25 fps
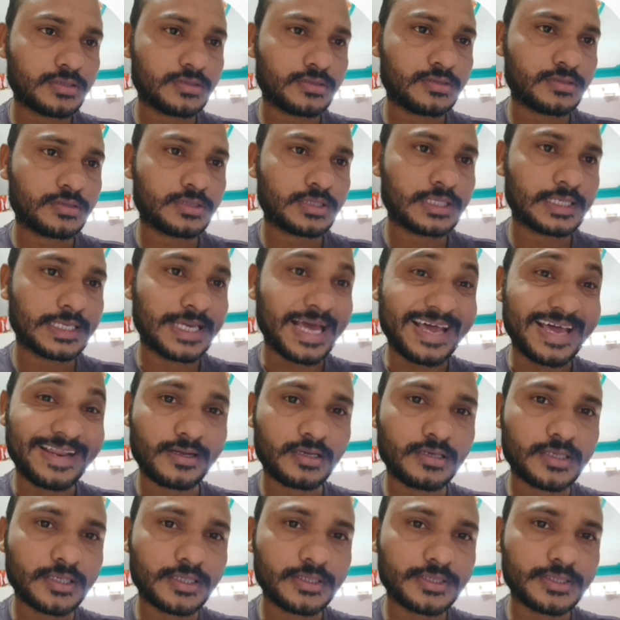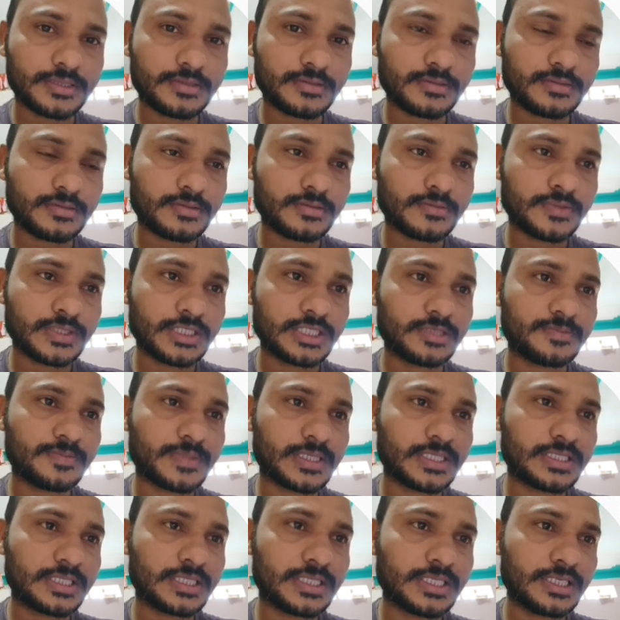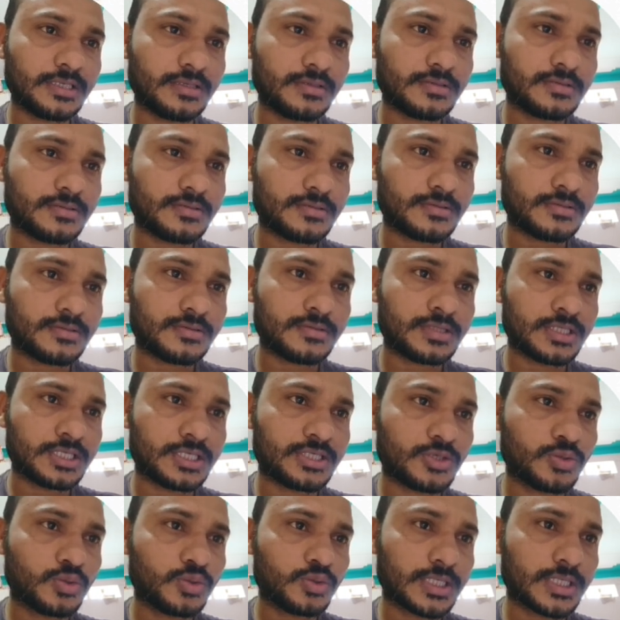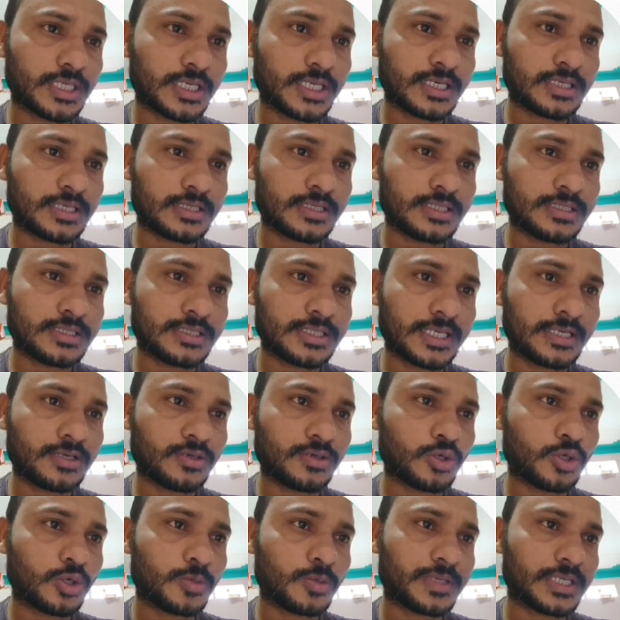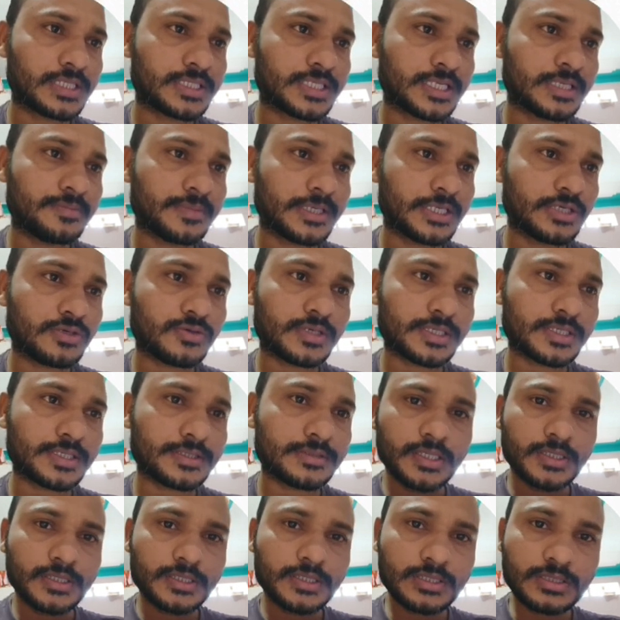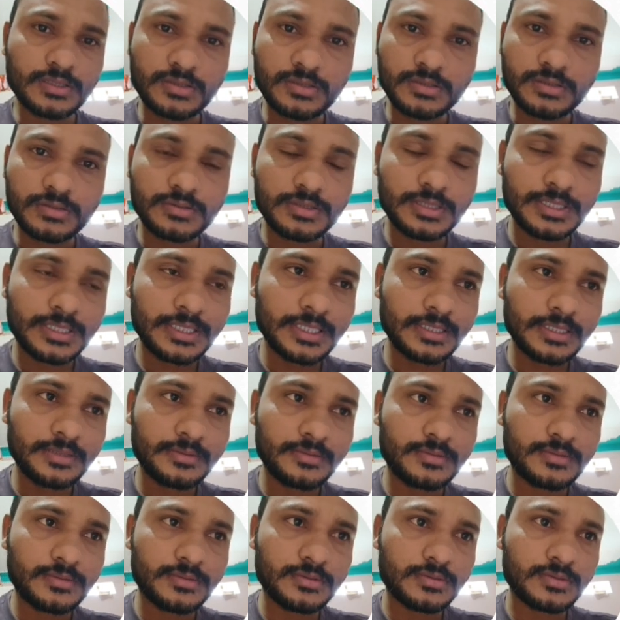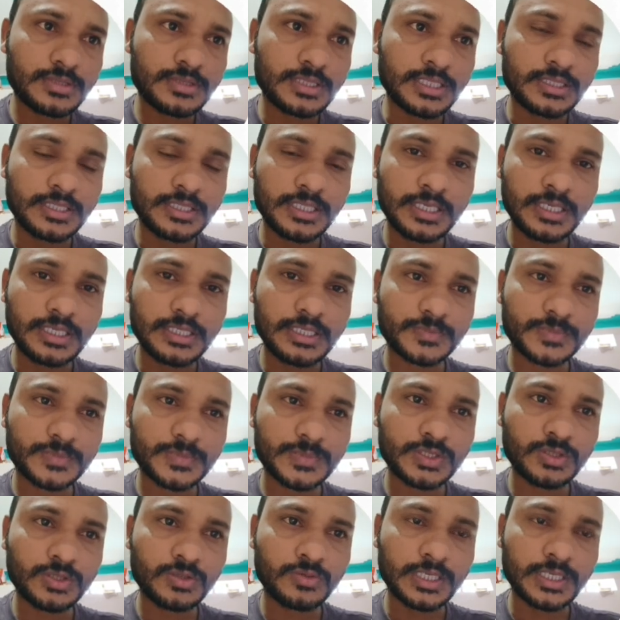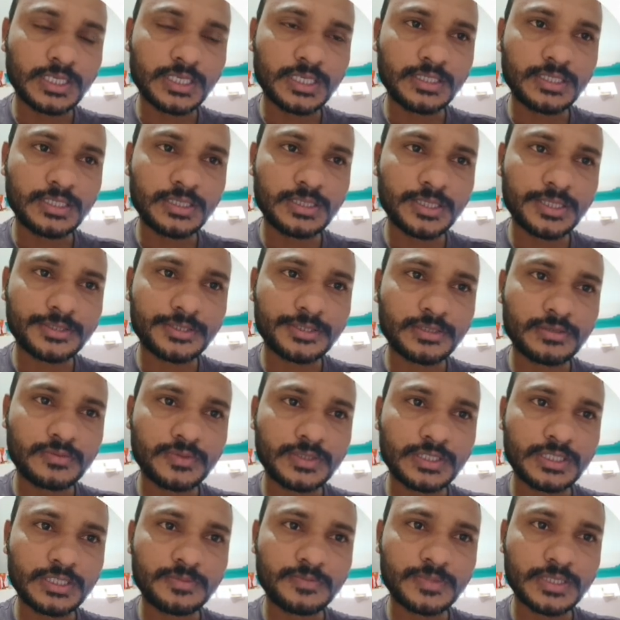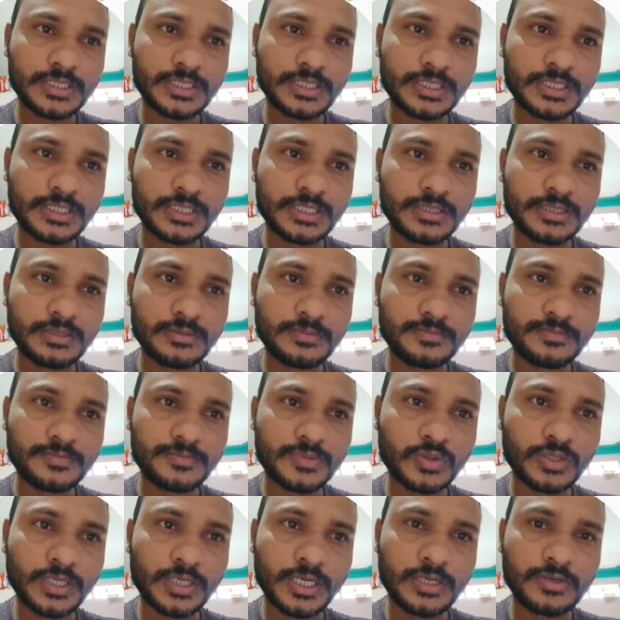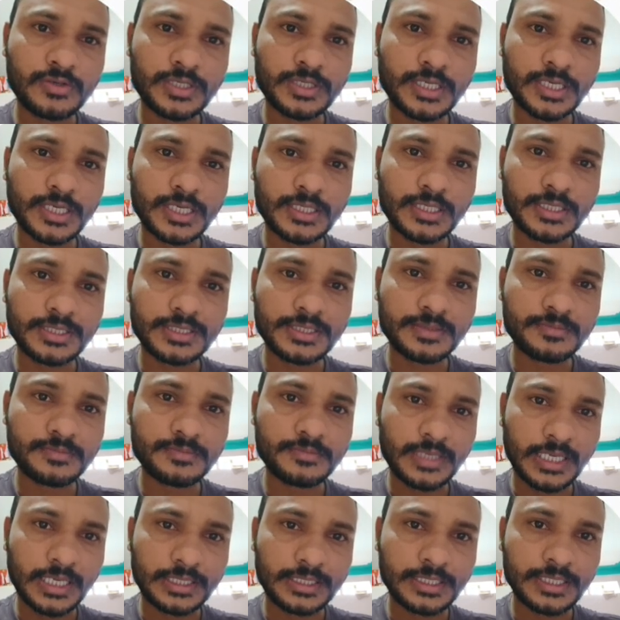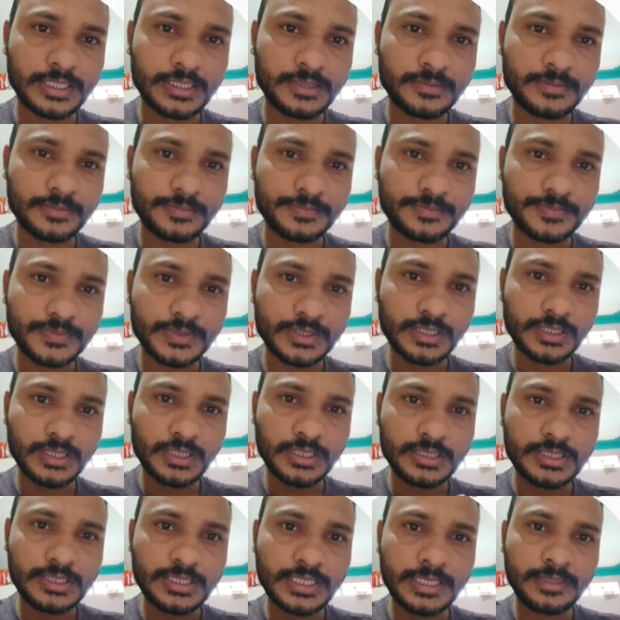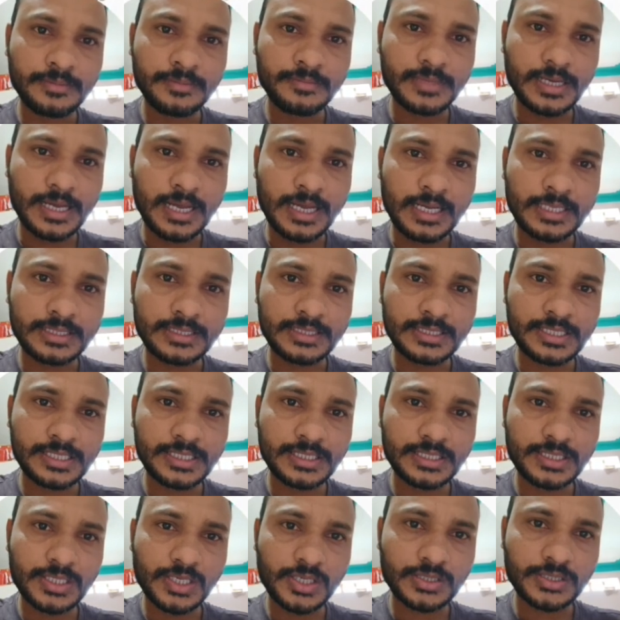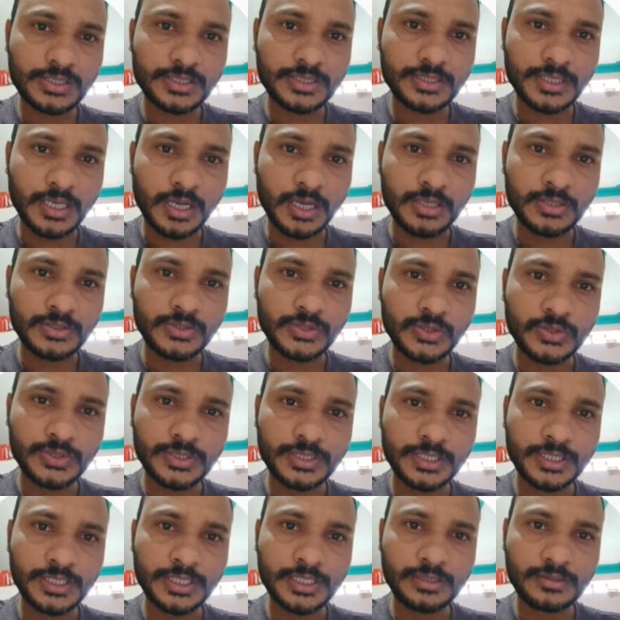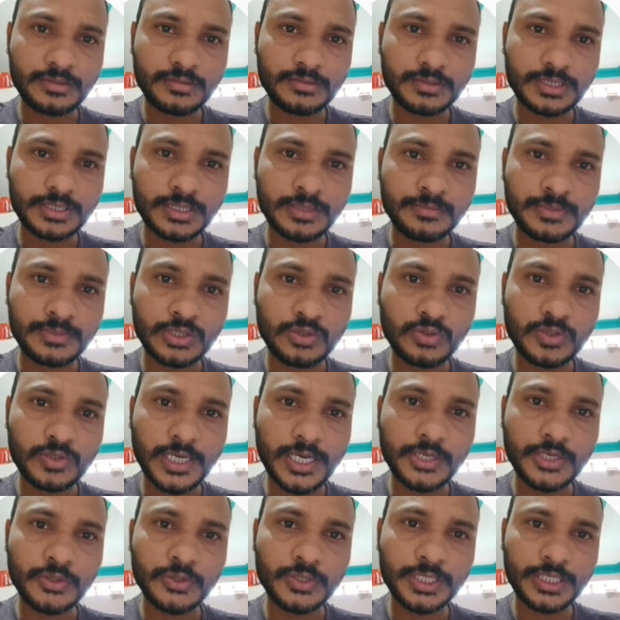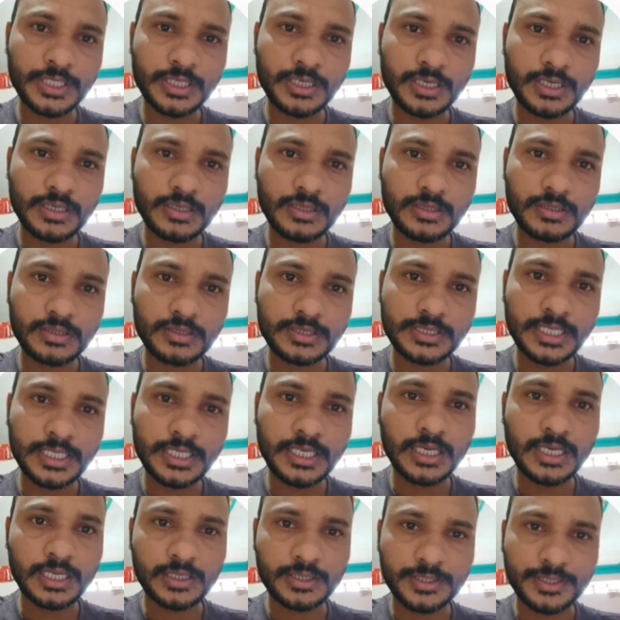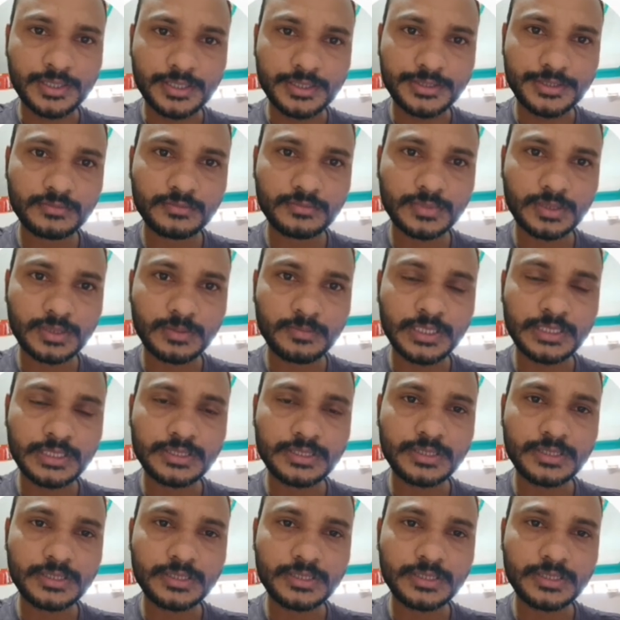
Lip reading: characters which is present in these two cell organelles like chloroplast and mitochondria. So here the thing is, so what are the structures which is present in the prokaryotic organism bacteria? Same as the structures also seen in some eukaryotic cell organelles. Means